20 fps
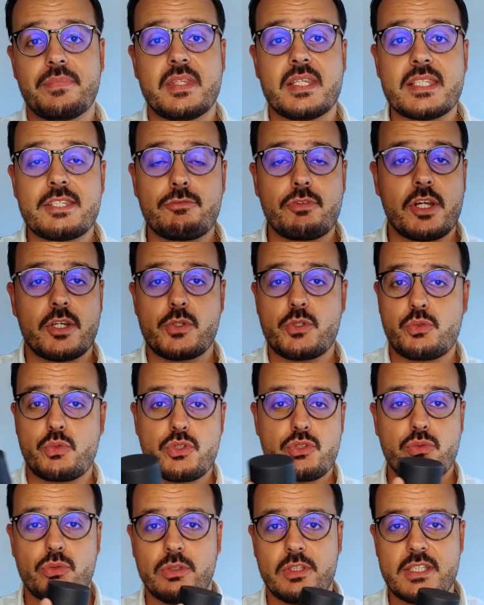This fragrance
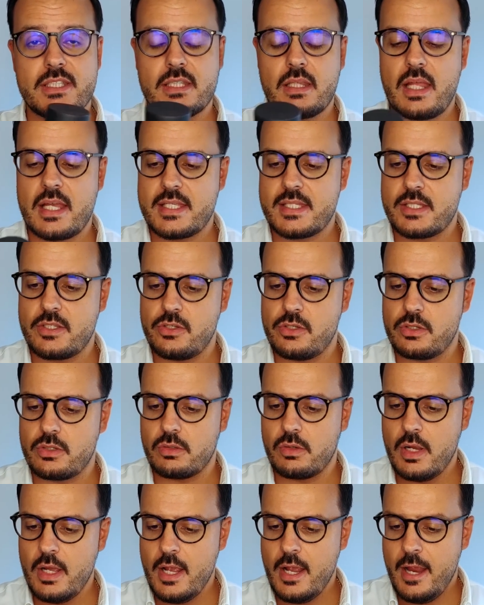was released last
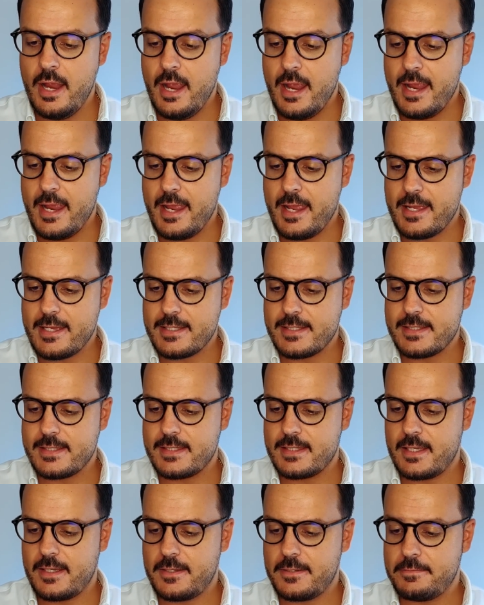year,
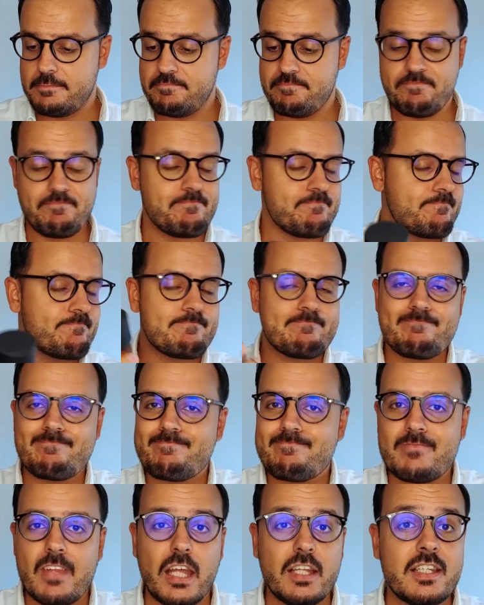and
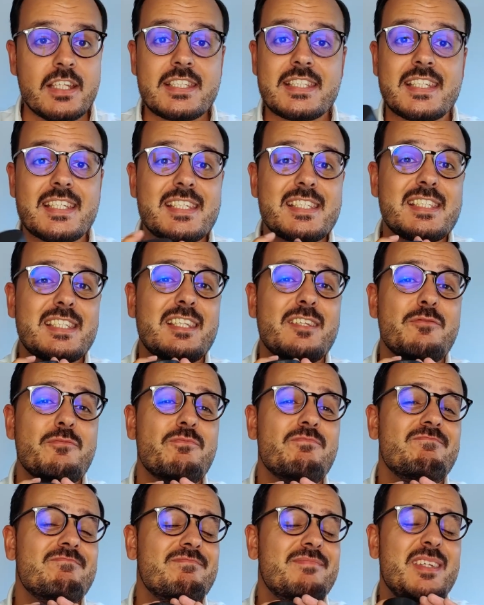this is
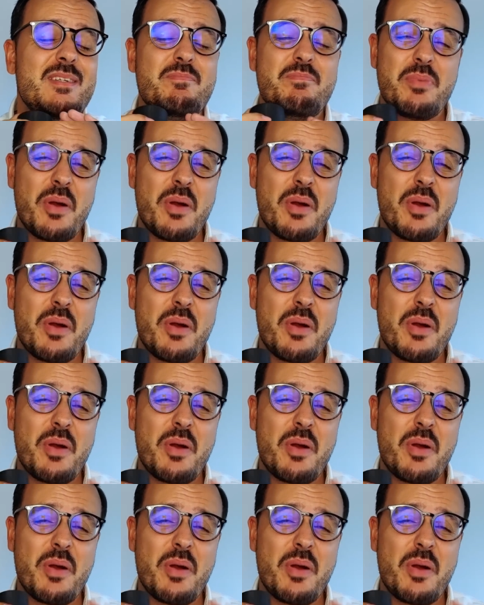the